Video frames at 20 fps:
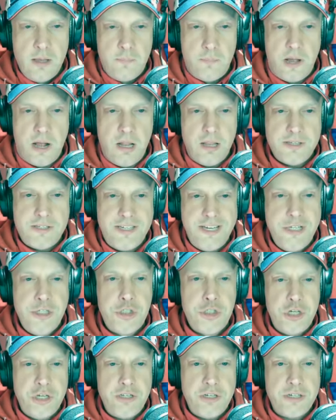Policy
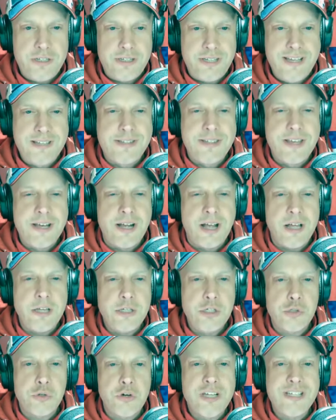Genius is the
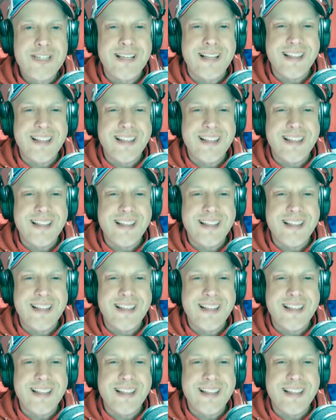country's